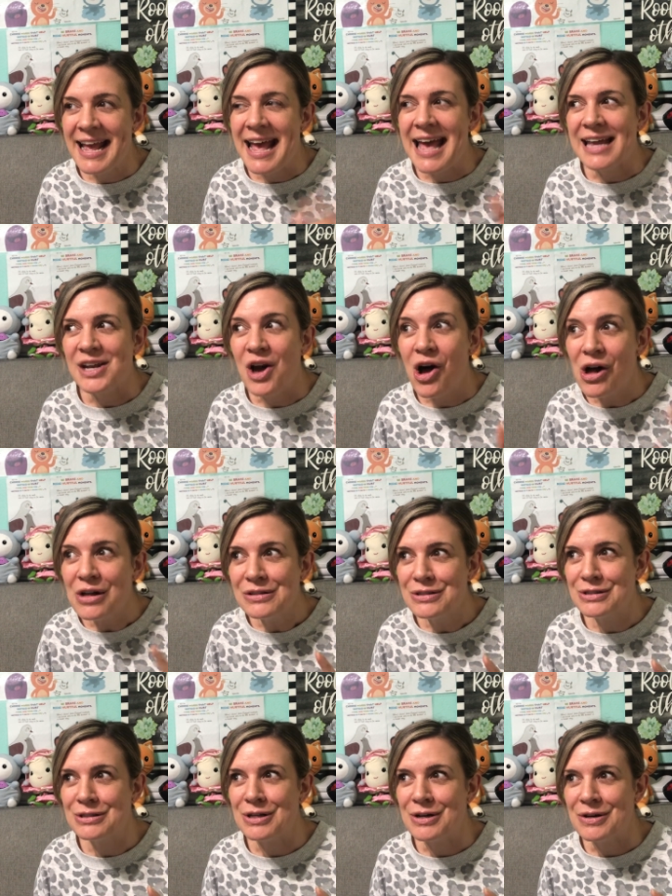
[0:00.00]
And
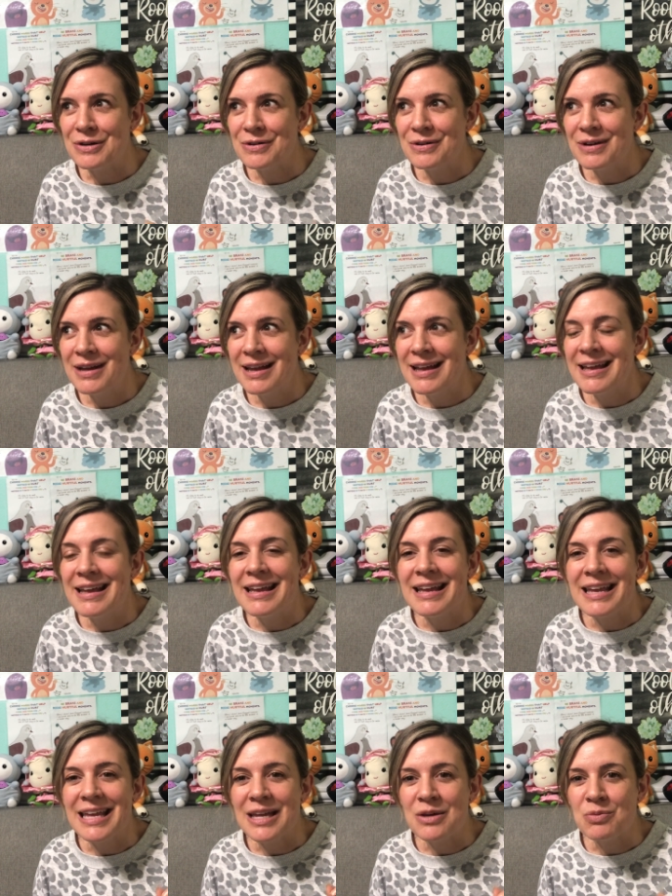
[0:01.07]
also,
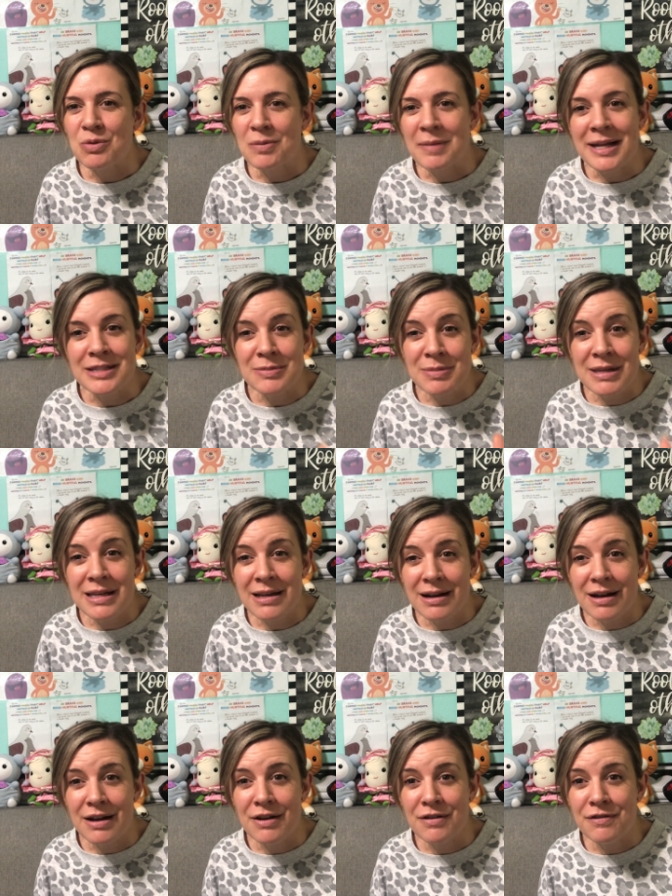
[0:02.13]
it reminds me
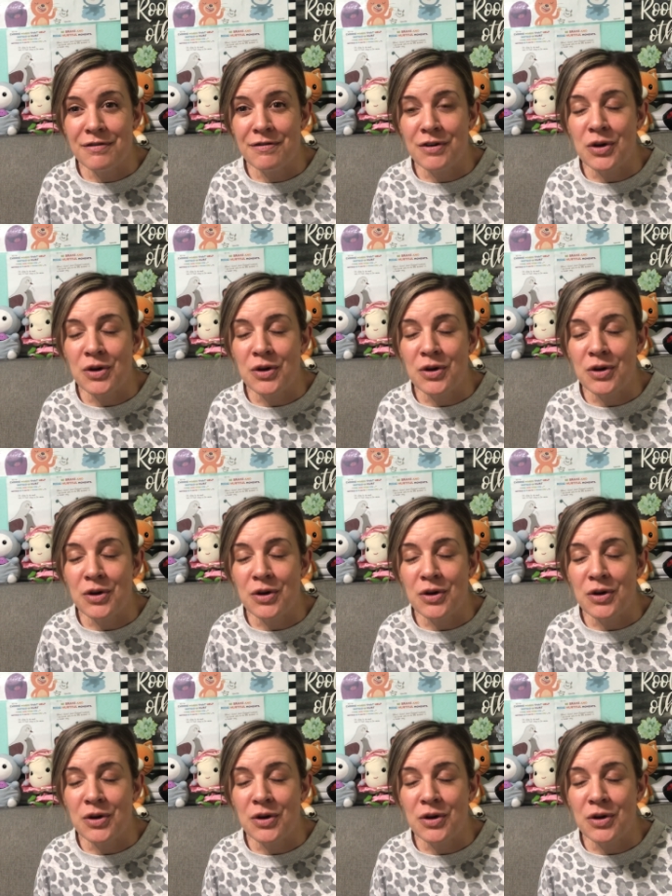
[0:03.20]
of,